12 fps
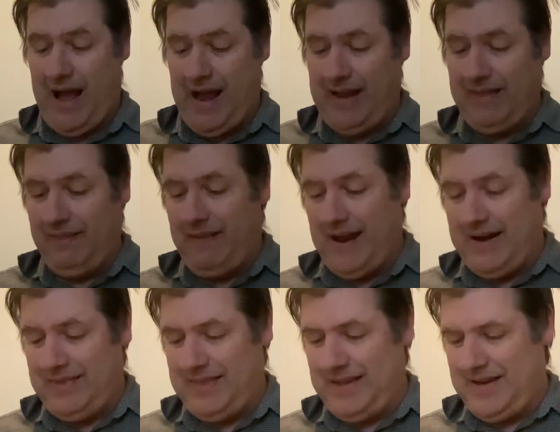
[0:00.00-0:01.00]
I
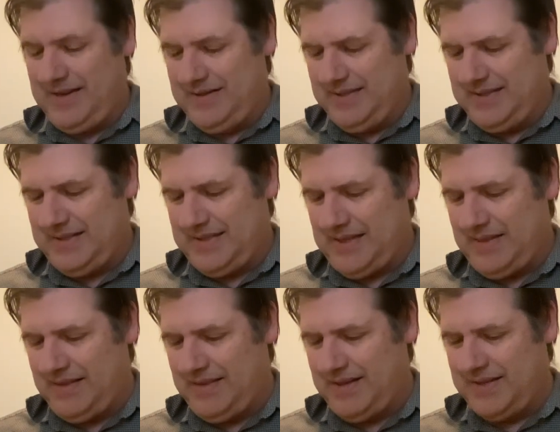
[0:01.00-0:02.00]
like these.
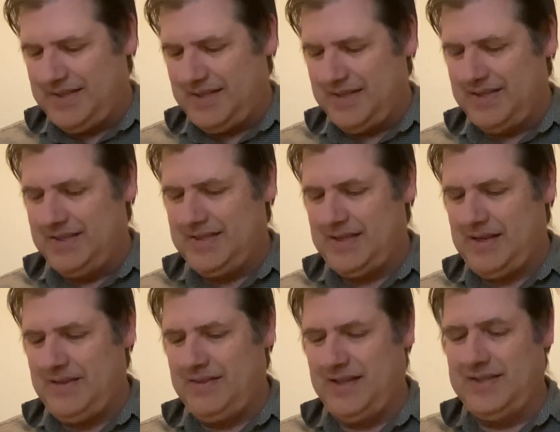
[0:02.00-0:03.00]
This
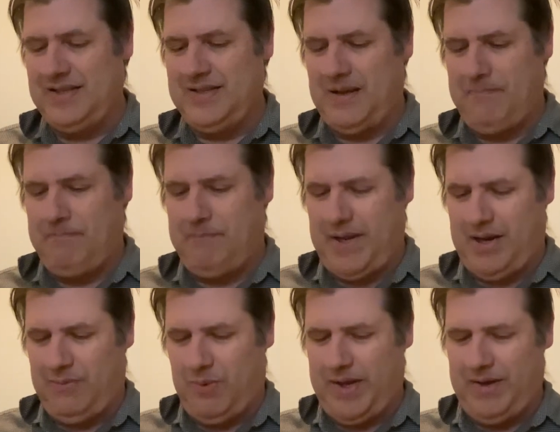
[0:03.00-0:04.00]
is a
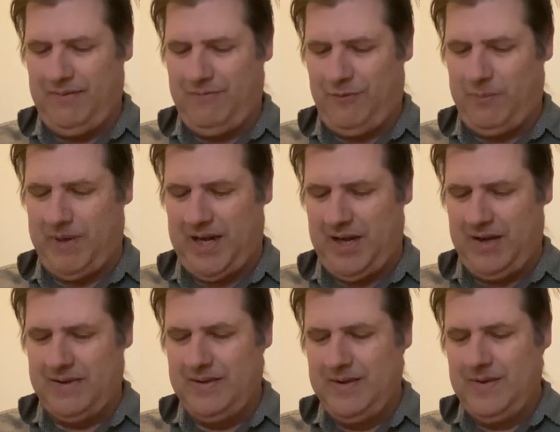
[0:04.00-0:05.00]
big win for me.
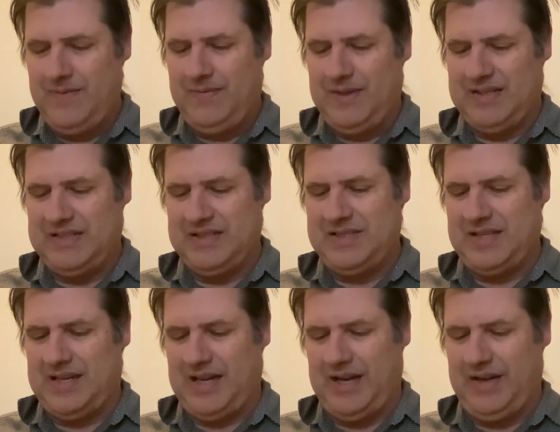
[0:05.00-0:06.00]
This is the
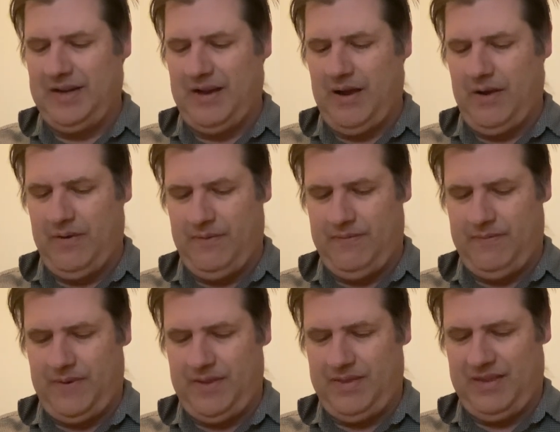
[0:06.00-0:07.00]
kind of
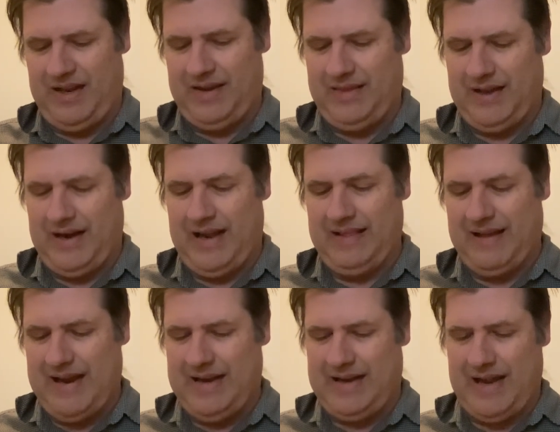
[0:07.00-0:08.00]
thing that I
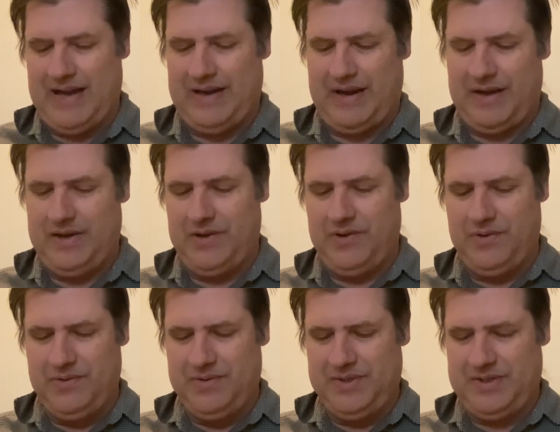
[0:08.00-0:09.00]
like and I
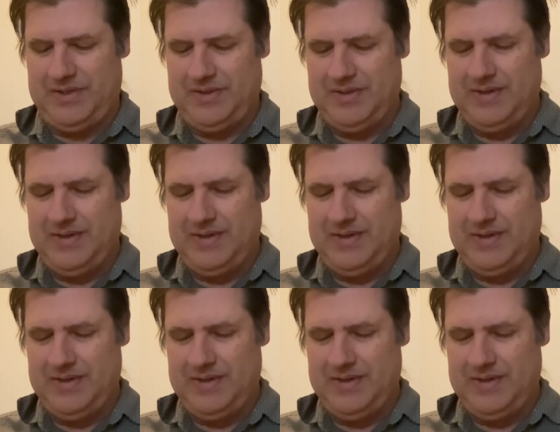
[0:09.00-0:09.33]
use.